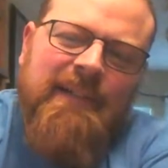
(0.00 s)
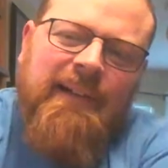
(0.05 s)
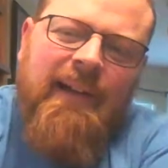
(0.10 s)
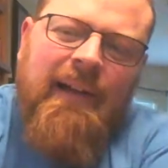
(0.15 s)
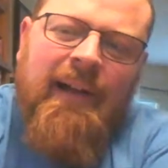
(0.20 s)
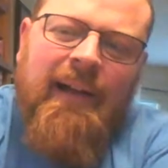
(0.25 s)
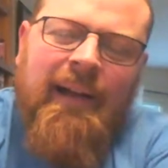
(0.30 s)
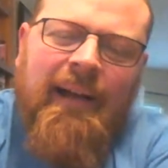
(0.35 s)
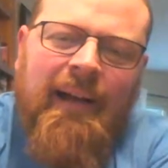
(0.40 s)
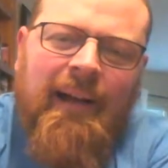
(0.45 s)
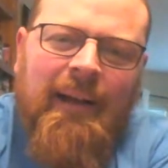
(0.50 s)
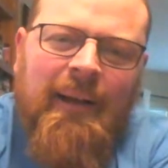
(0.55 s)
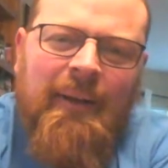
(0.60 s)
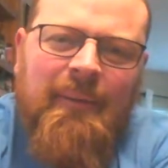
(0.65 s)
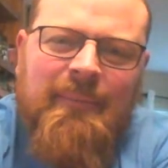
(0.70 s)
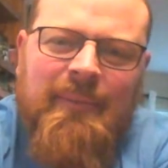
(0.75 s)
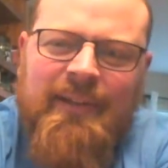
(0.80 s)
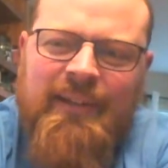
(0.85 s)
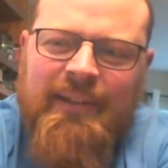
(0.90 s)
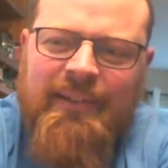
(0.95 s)

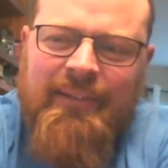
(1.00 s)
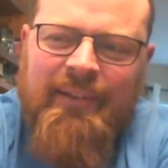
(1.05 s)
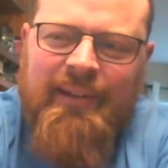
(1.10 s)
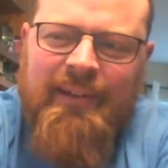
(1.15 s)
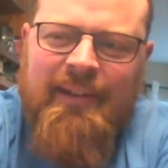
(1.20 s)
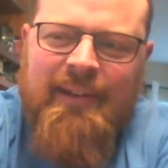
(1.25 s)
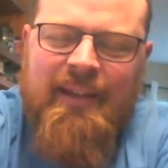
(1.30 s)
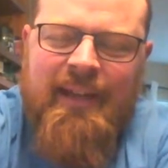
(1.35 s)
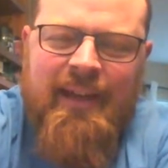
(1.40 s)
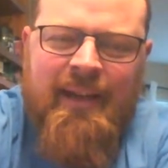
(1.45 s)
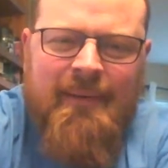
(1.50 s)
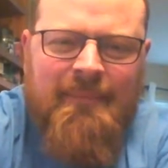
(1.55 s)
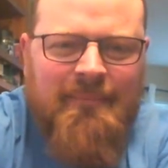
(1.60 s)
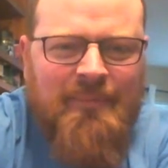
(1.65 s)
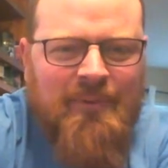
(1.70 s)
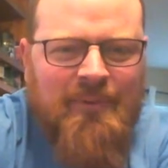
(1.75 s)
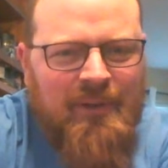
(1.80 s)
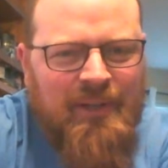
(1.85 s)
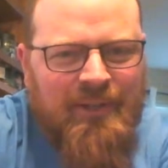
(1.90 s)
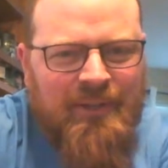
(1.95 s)
because I am
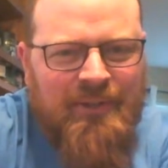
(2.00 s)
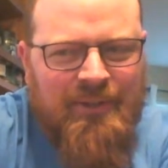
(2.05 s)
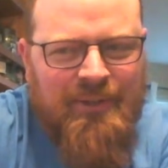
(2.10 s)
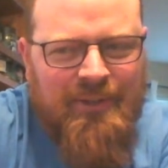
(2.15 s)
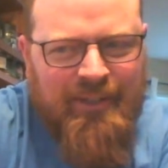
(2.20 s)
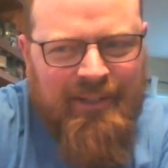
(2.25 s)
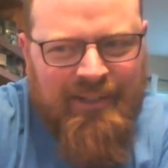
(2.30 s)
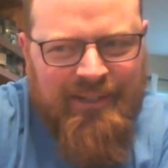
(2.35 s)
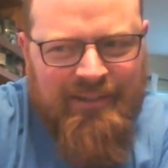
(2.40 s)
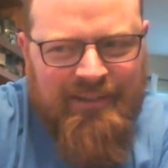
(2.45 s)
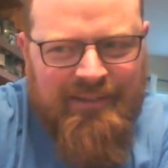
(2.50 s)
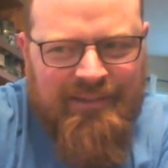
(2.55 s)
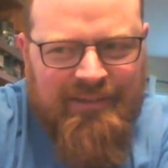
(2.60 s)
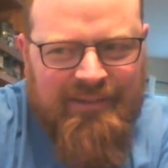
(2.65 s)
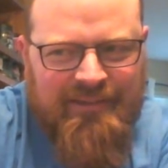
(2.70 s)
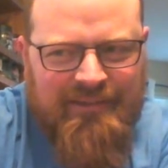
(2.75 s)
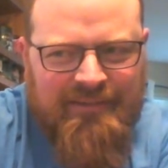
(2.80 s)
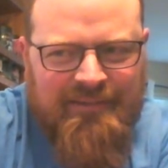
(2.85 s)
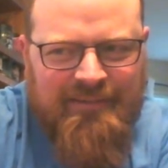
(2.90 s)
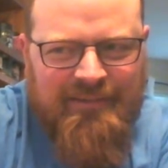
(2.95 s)
quite
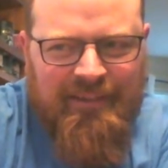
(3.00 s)
curious.